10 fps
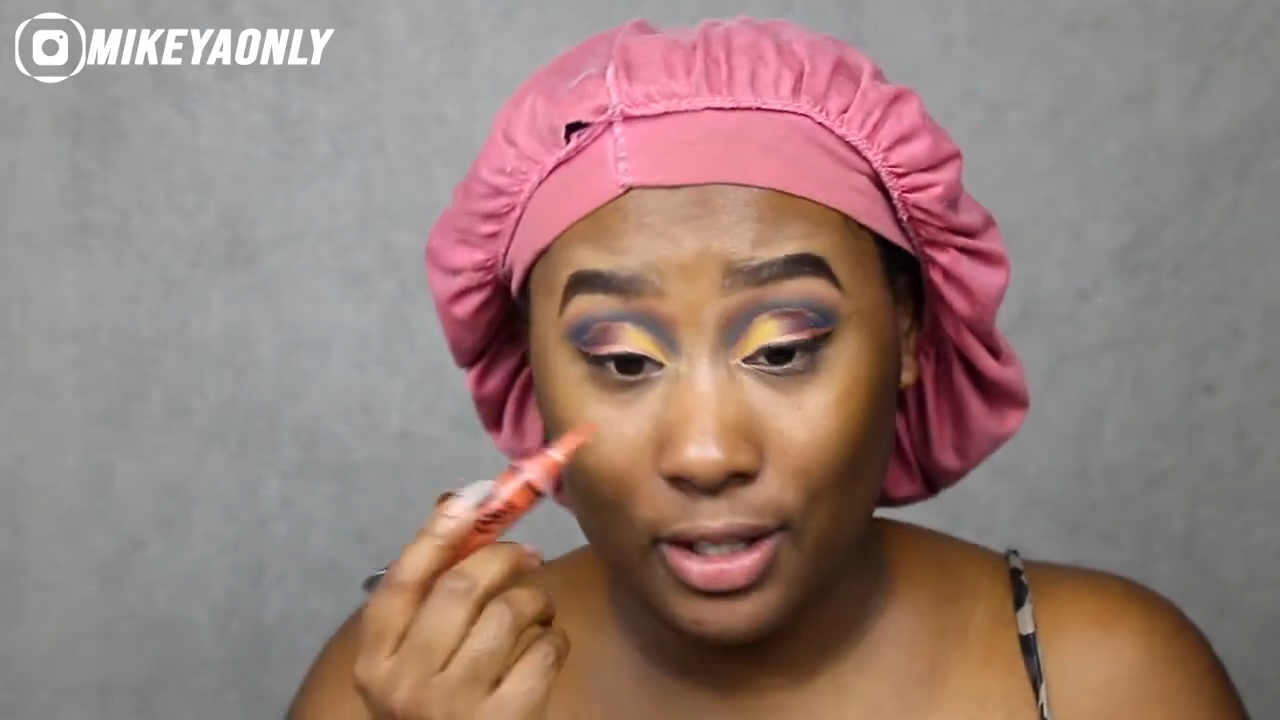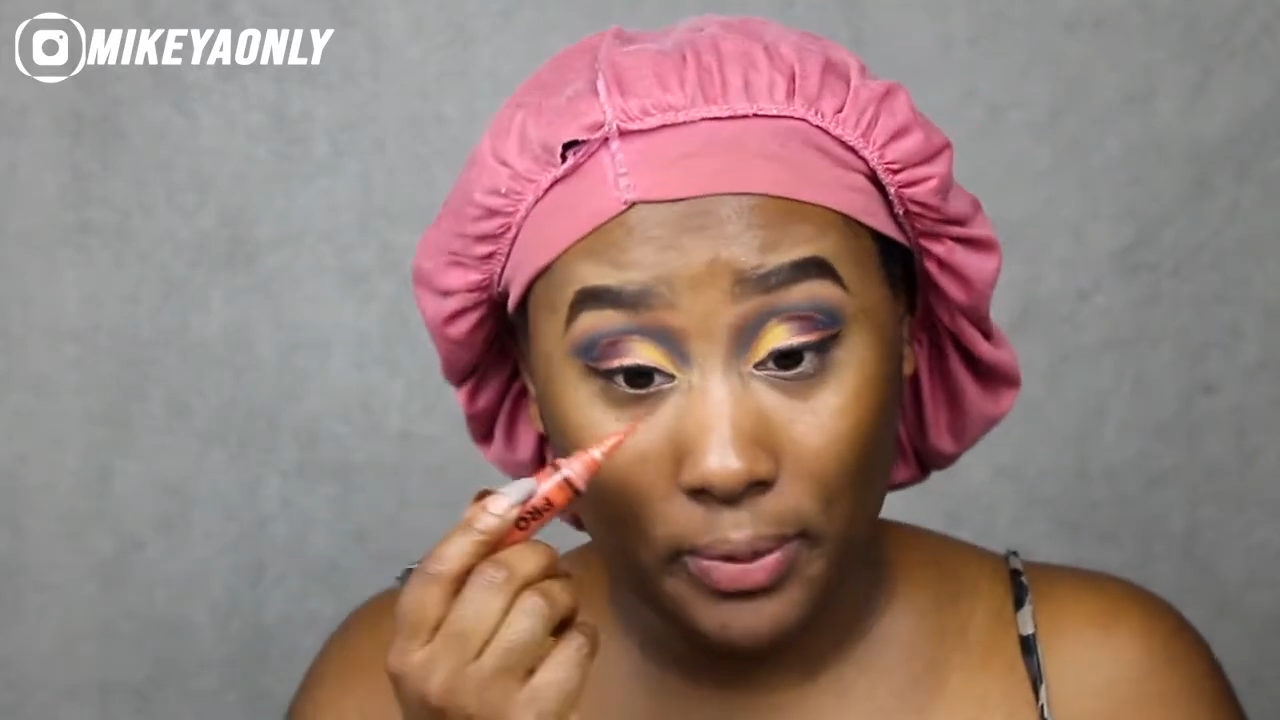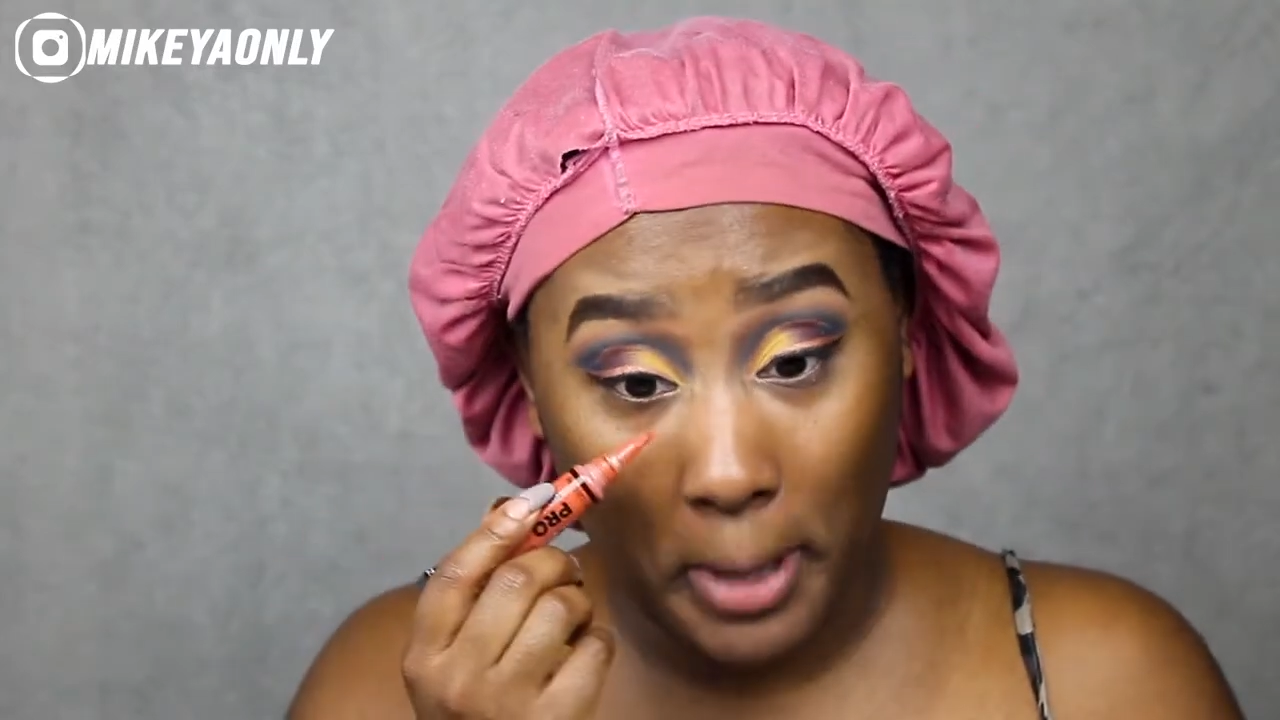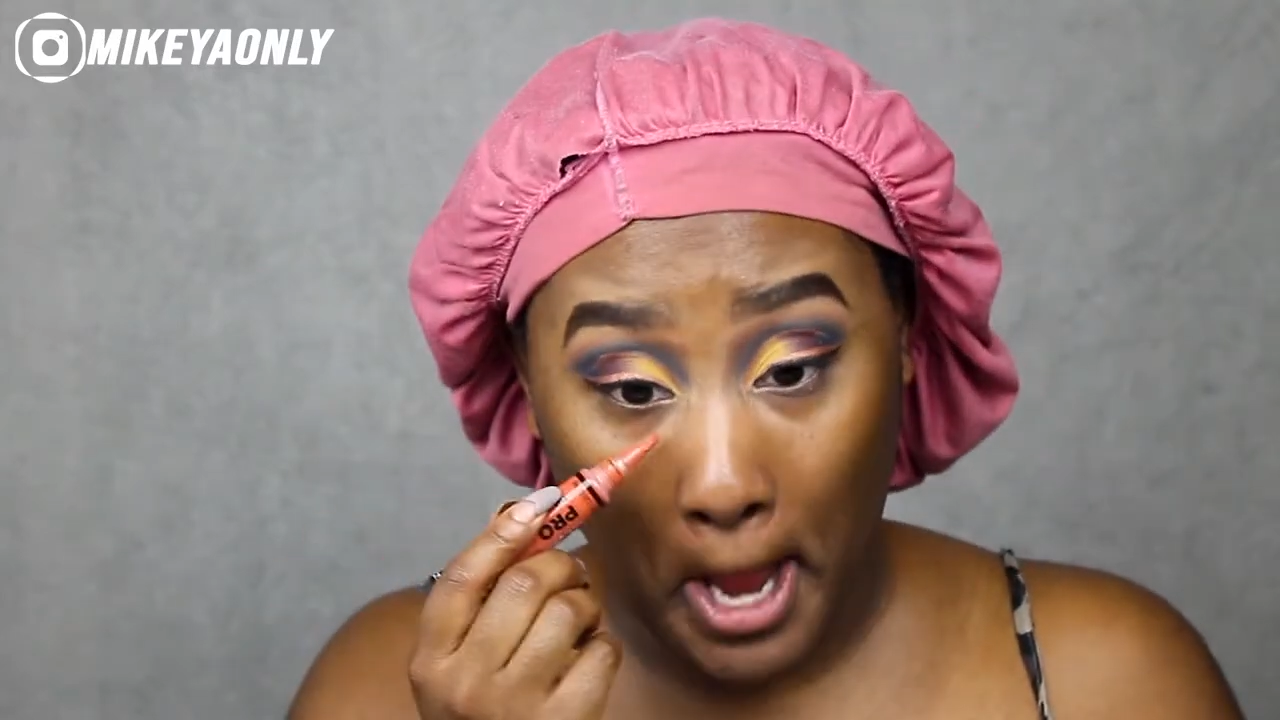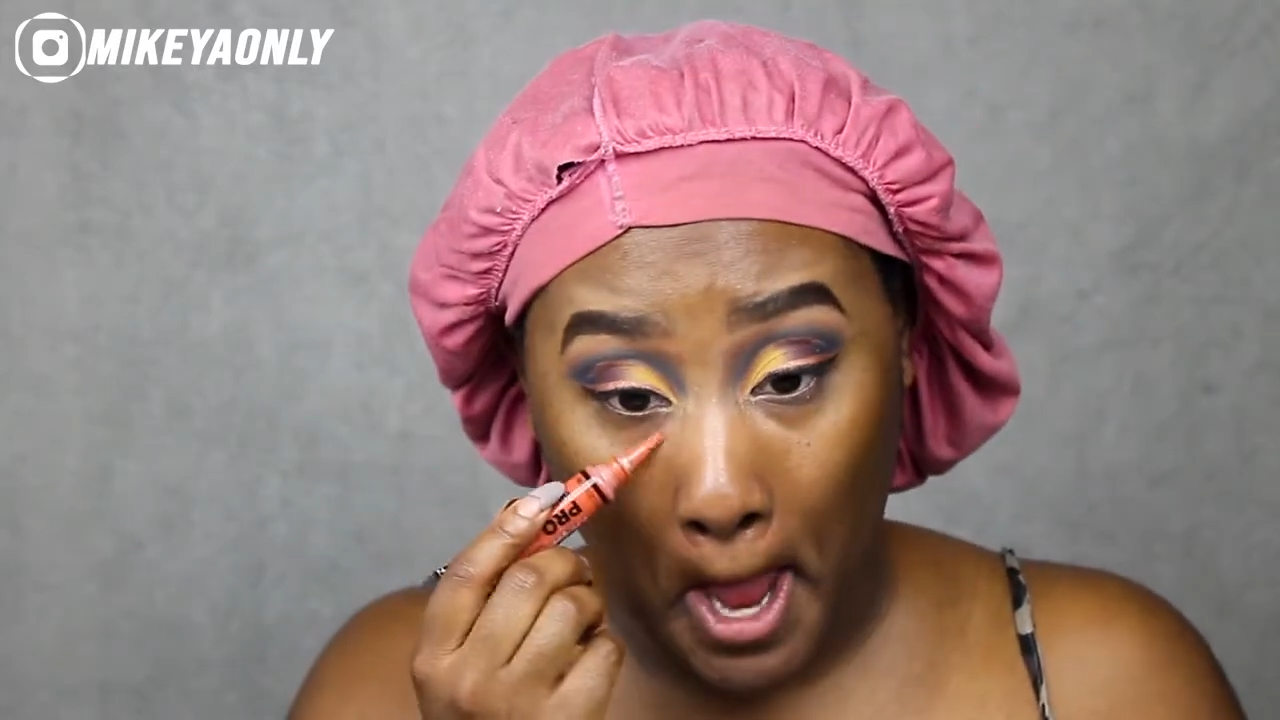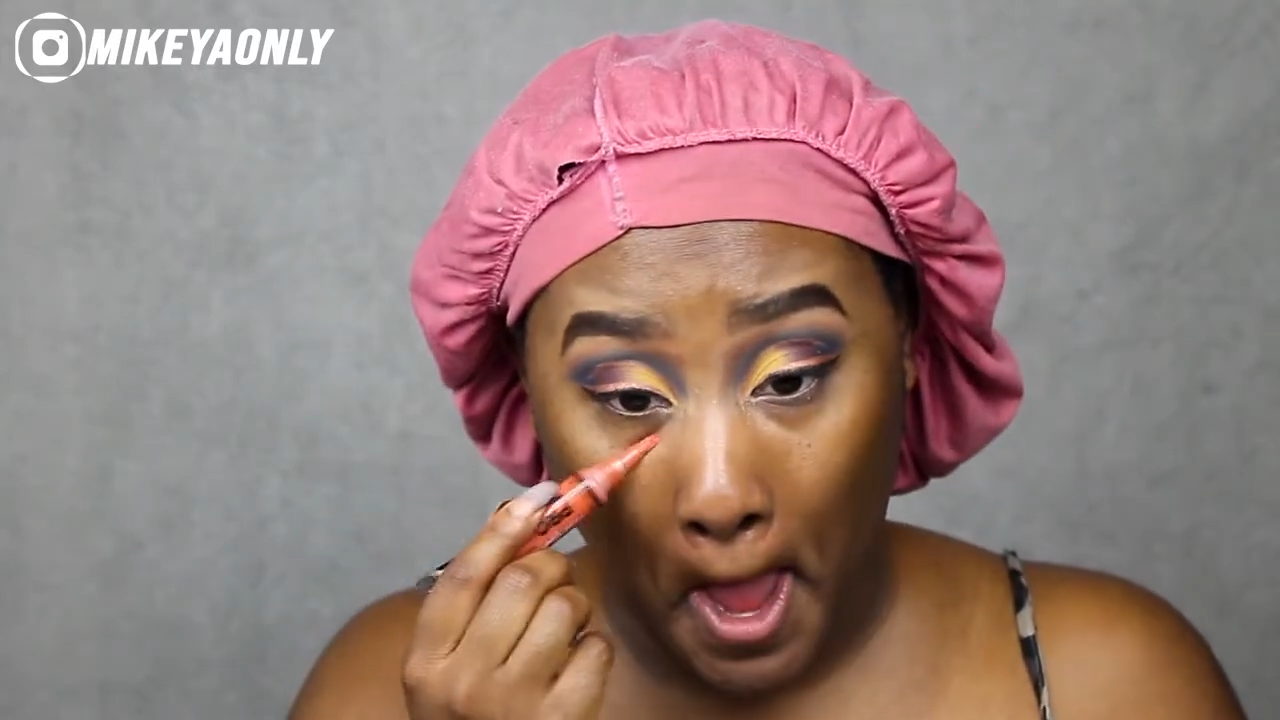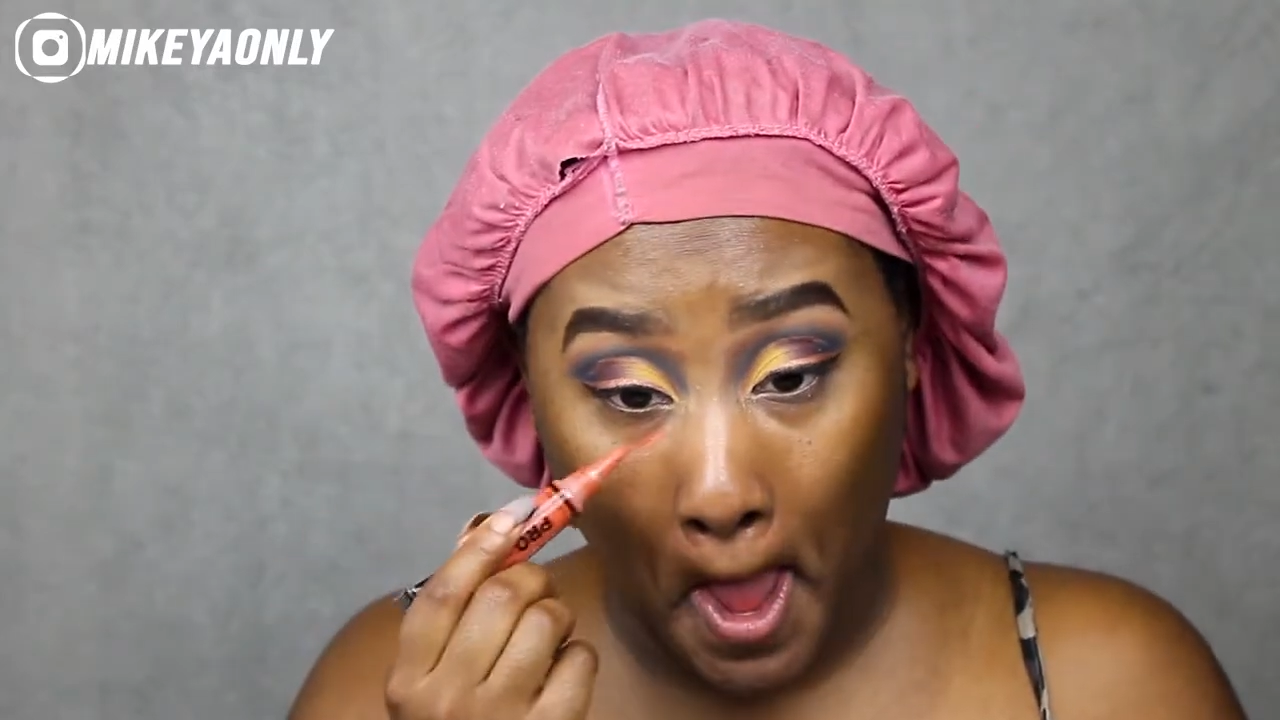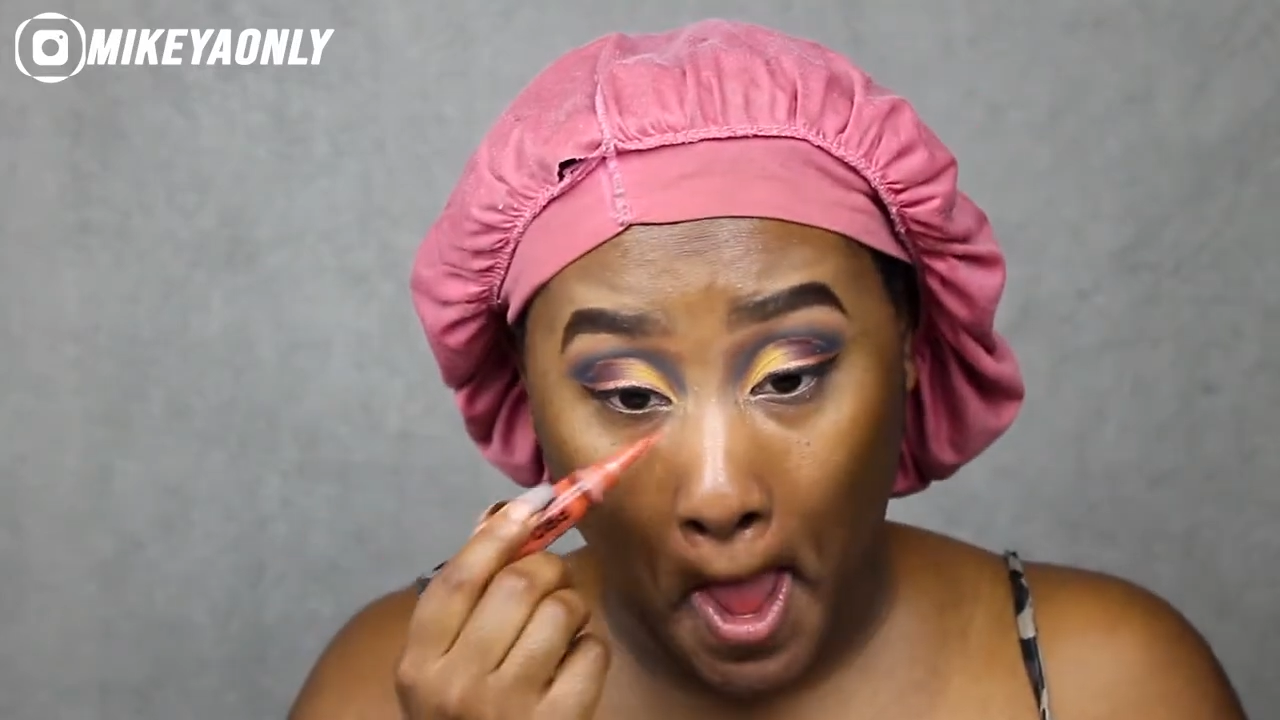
correct.